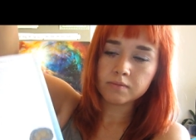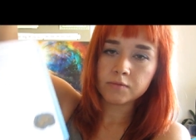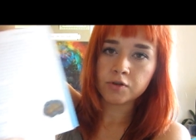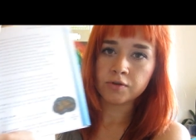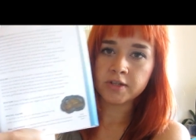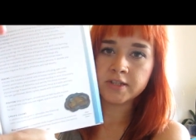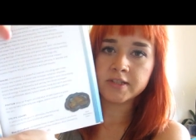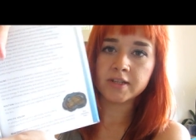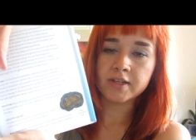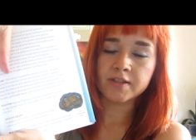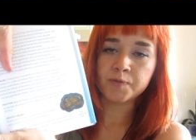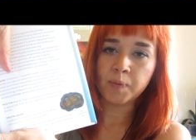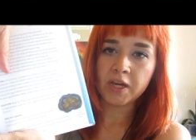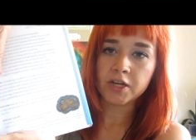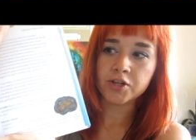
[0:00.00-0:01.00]

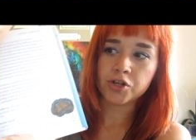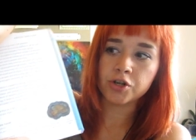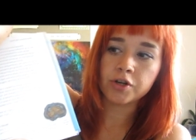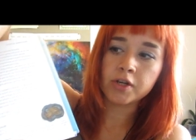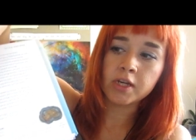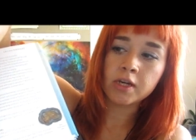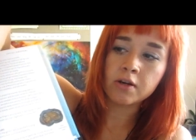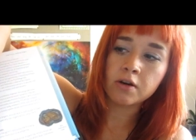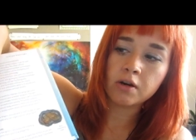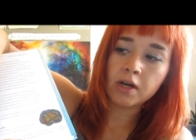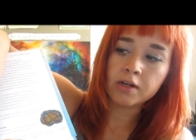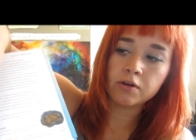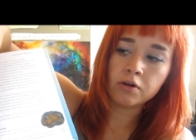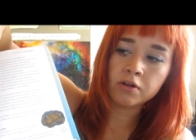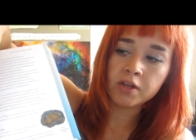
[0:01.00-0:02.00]
crystals picture here
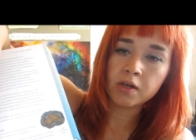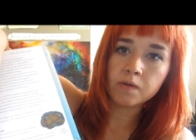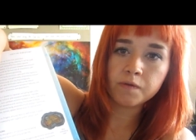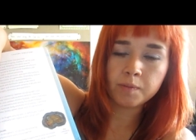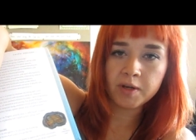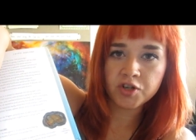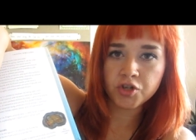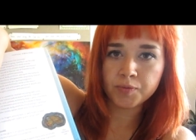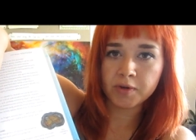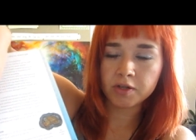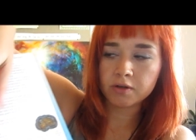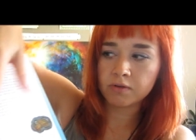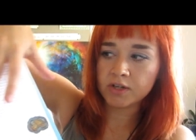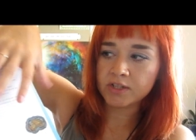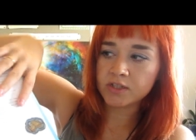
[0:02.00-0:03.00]
and all the information
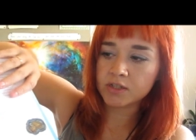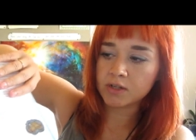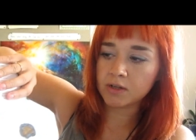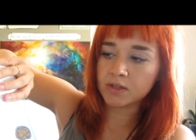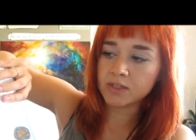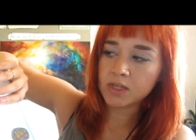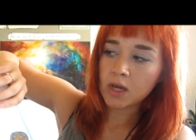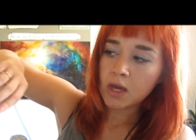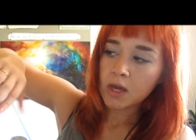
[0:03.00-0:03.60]
about crystals